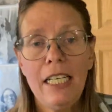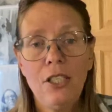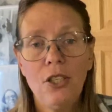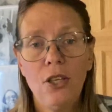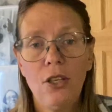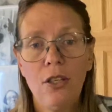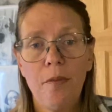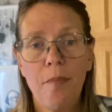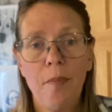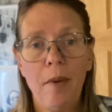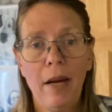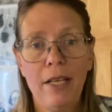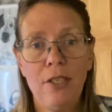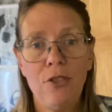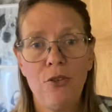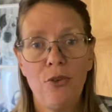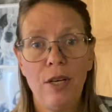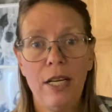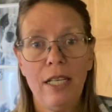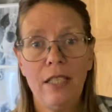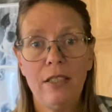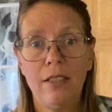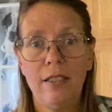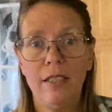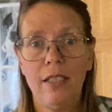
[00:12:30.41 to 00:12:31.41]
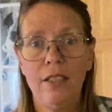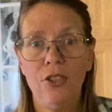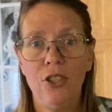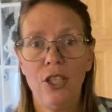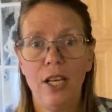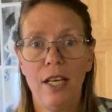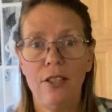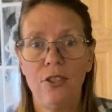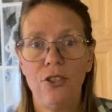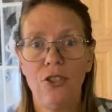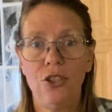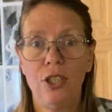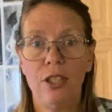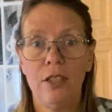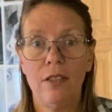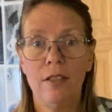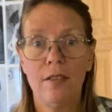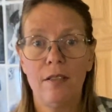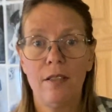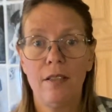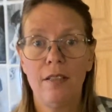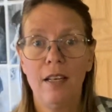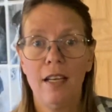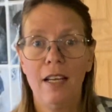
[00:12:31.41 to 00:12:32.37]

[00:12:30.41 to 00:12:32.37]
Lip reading: took my drink suggestions